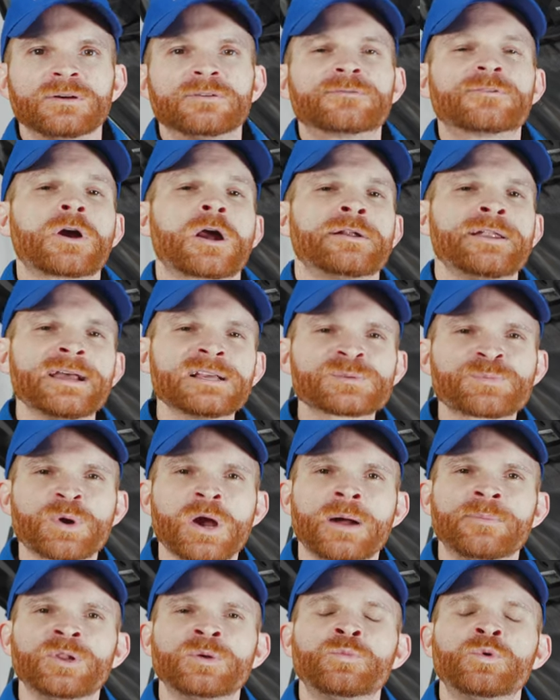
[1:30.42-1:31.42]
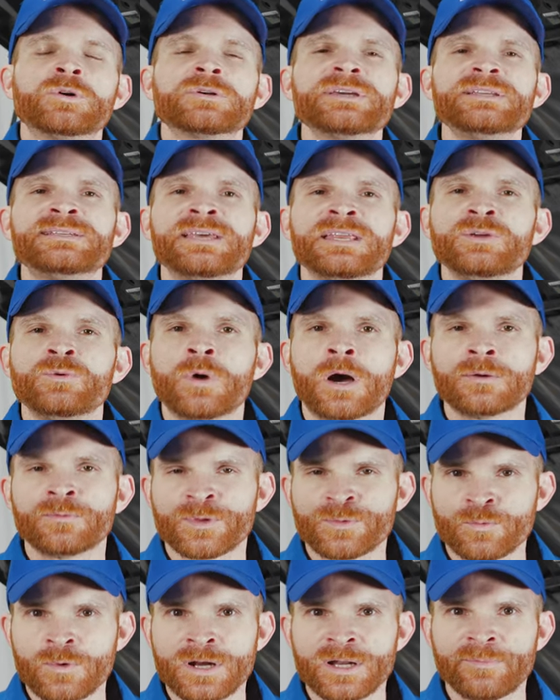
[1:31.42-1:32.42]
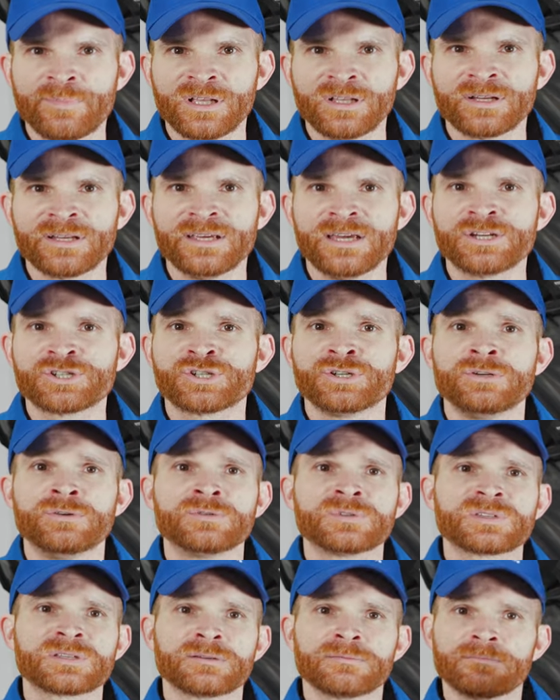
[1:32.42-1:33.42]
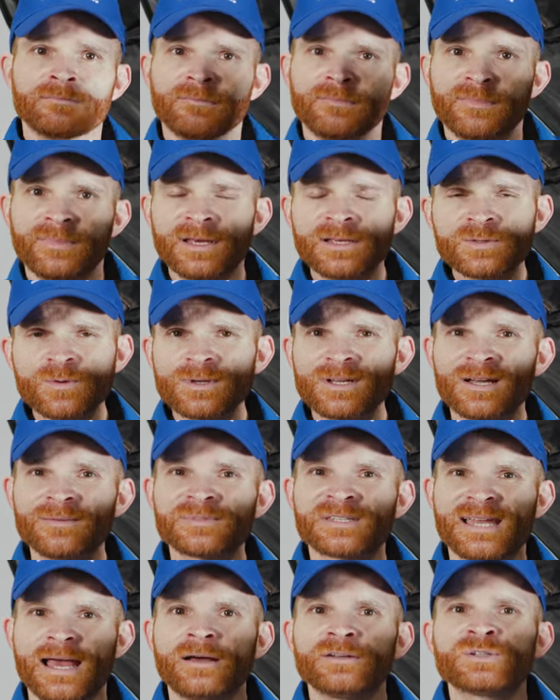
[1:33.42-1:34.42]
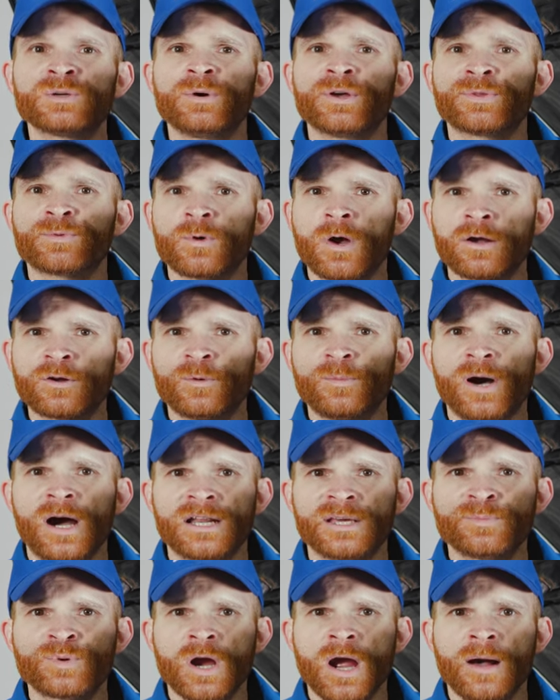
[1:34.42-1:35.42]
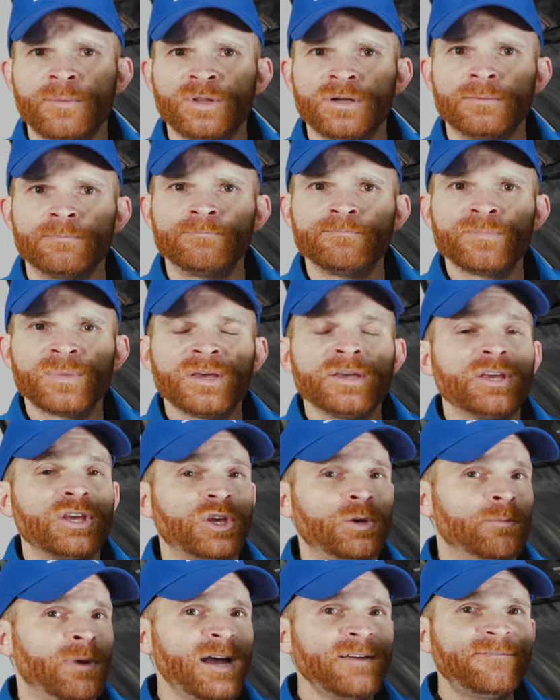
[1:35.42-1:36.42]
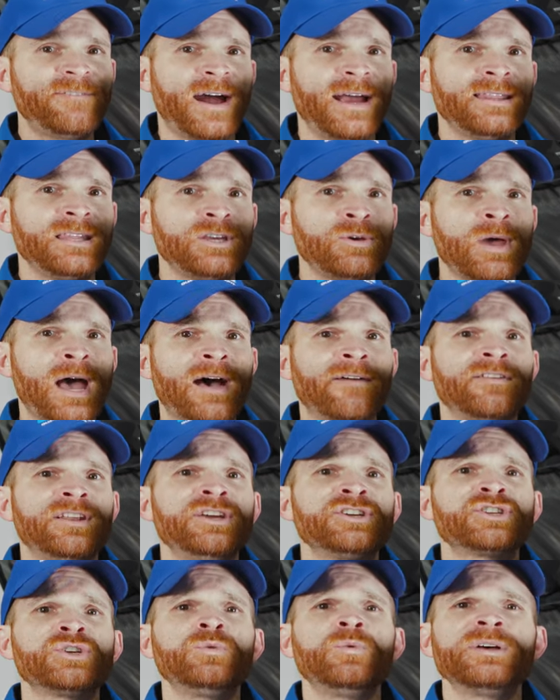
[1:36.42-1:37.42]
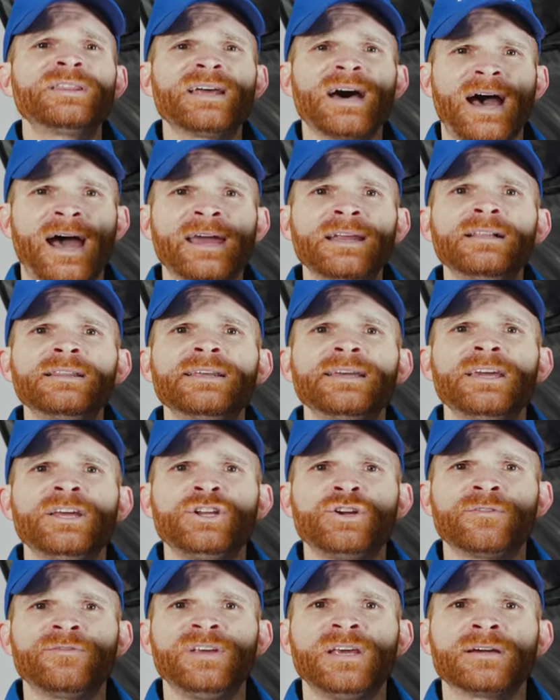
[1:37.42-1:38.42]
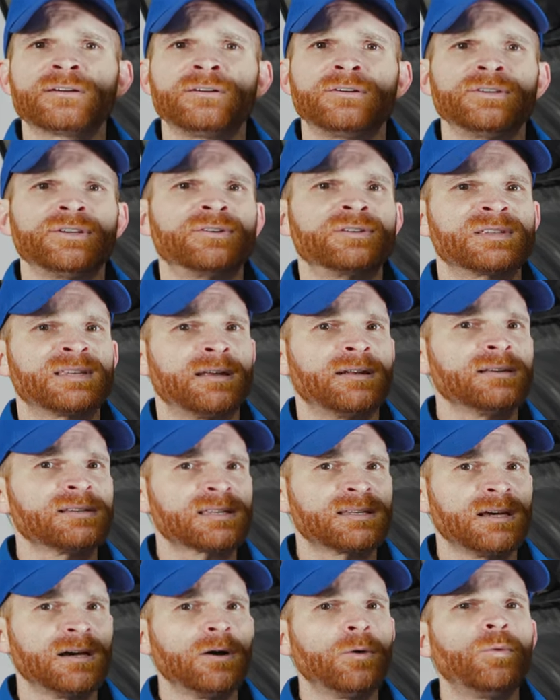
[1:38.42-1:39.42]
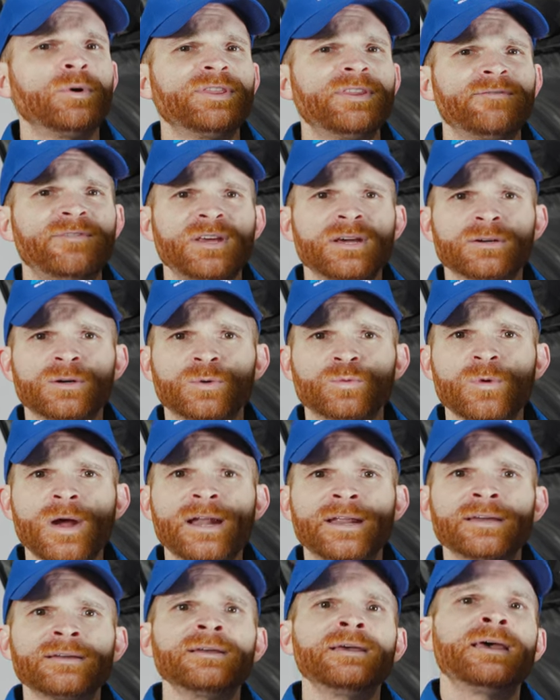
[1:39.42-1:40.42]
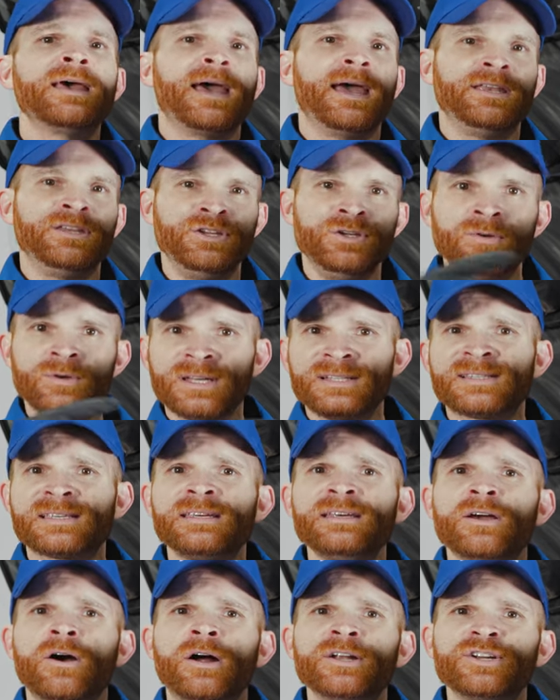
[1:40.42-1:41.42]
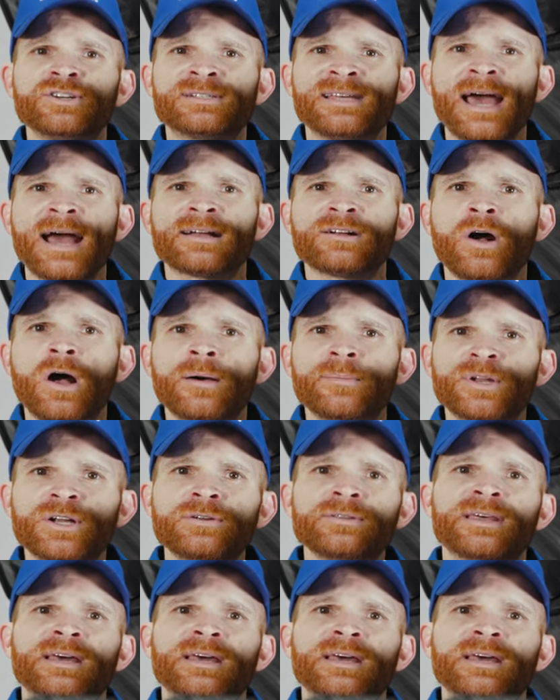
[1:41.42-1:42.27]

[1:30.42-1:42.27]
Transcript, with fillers: For our next problem, we'll continue on with runnability issues. This one comes down to a throttle body problem. You might find that you have an issue with the idling in your vehicle. You're sitting still with the vehicle running, and you can see on your tachometer